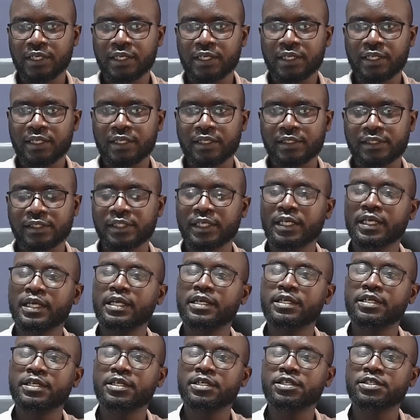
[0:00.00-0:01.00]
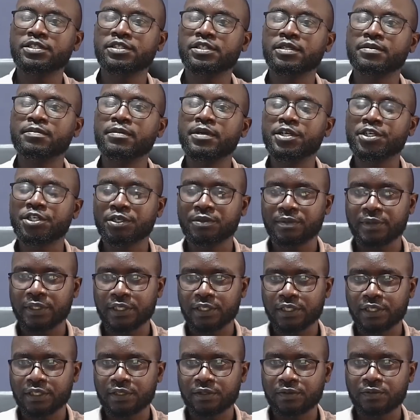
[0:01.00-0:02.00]
The second is the
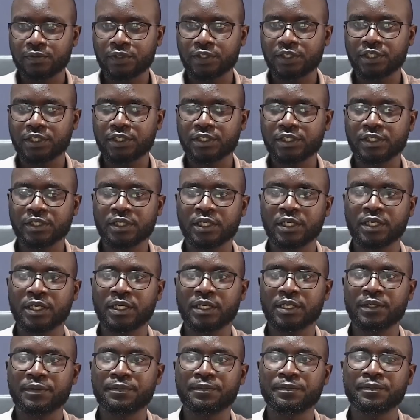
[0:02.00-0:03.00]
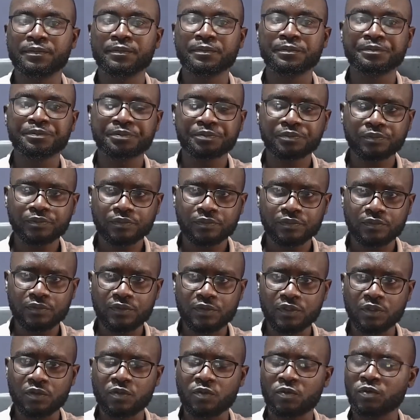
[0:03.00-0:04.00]
measurement, which is
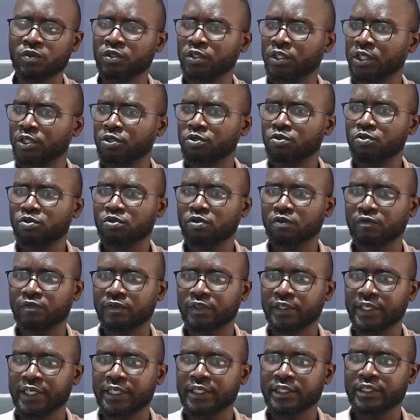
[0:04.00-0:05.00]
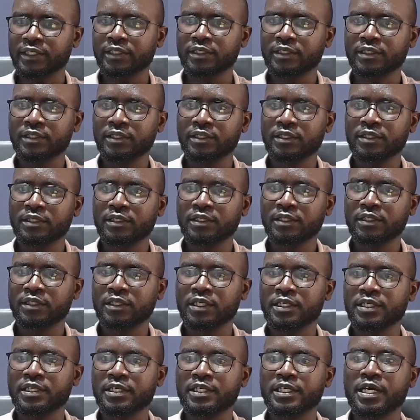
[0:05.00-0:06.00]
the use of data
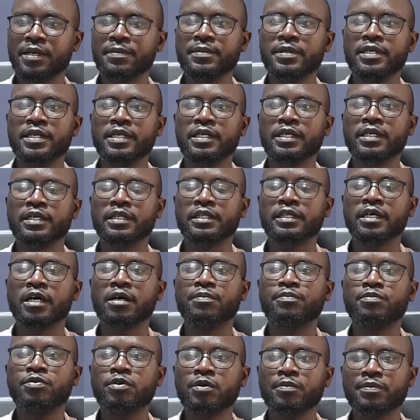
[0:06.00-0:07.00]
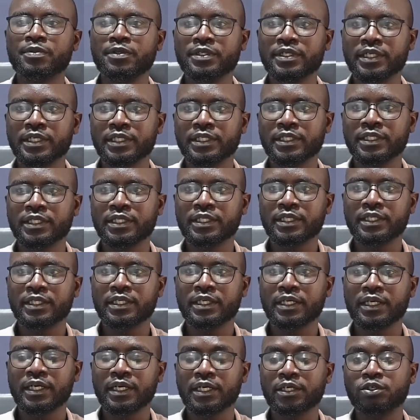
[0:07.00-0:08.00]
in determining the appropriate
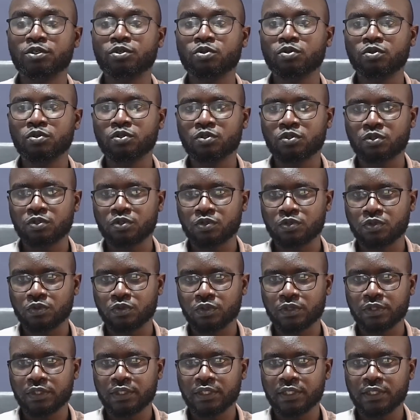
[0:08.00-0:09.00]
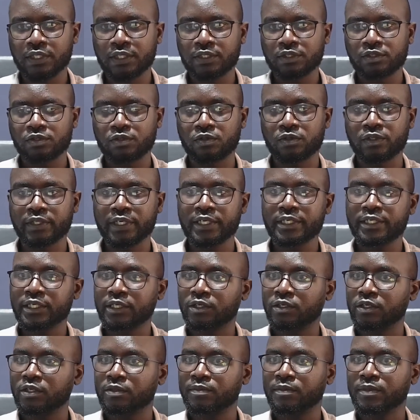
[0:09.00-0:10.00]
tools to use. So data
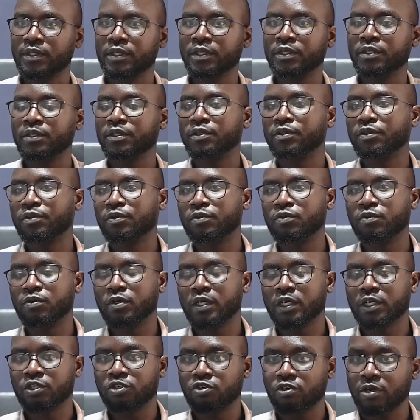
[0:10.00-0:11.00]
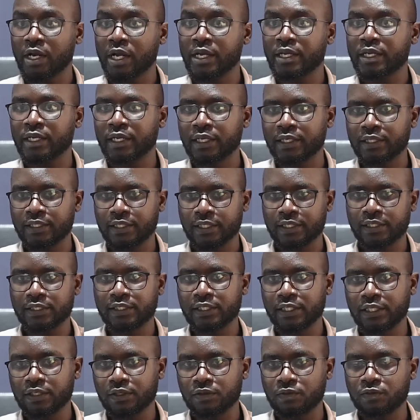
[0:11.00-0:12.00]
can be through try and
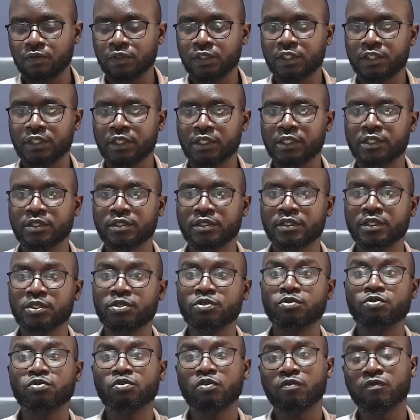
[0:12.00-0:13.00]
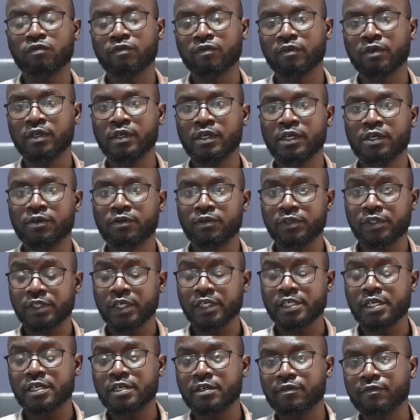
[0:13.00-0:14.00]
testing, which is the use of
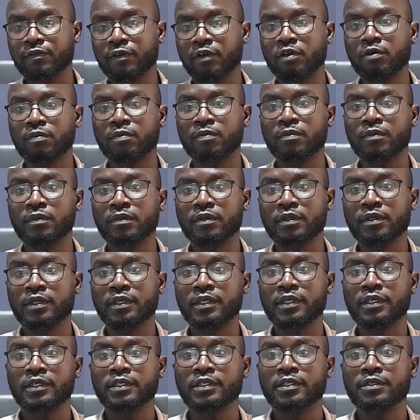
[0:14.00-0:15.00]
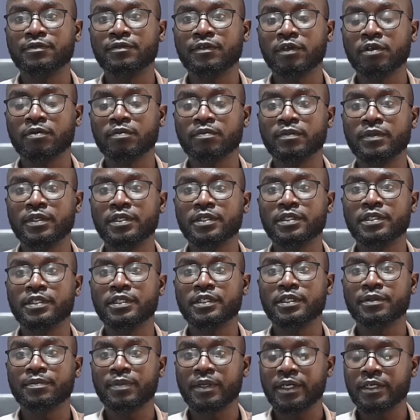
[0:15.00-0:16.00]
research and development
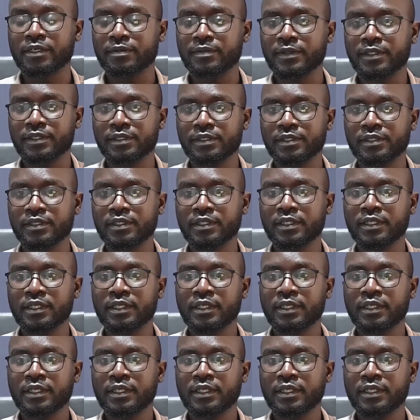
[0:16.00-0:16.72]
departments.